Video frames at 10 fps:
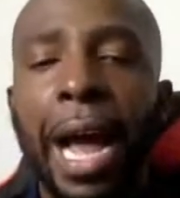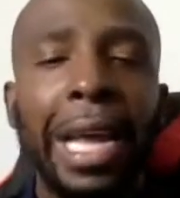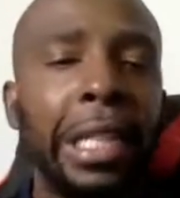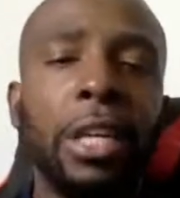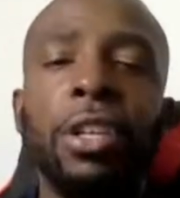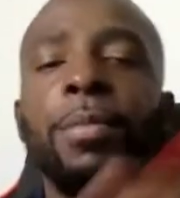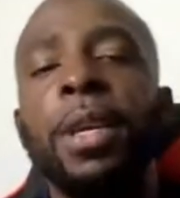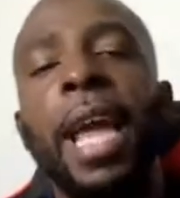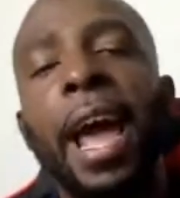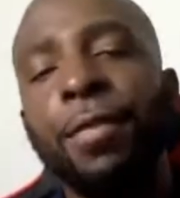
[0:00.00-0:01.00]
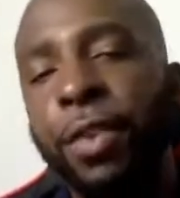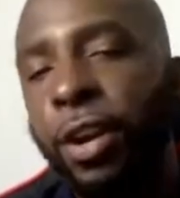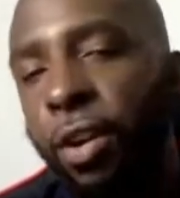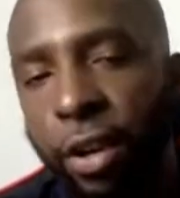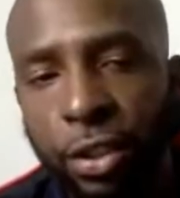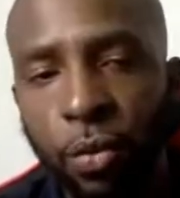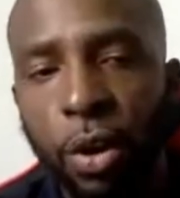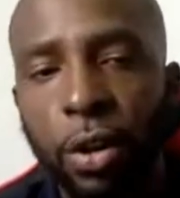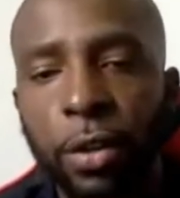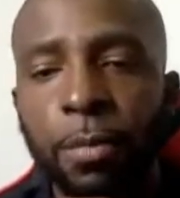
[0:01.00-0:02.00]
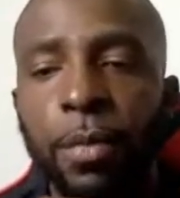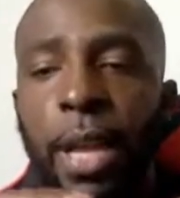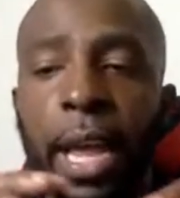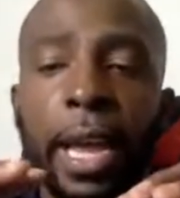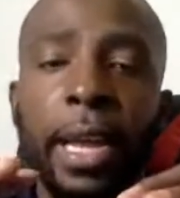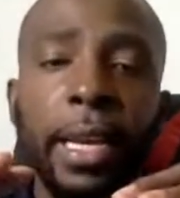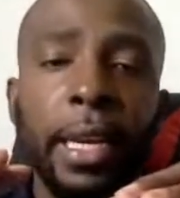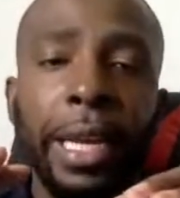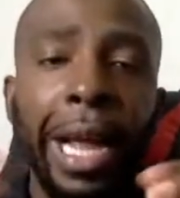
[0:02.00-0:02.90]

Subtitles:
I can literally be halfway across the world and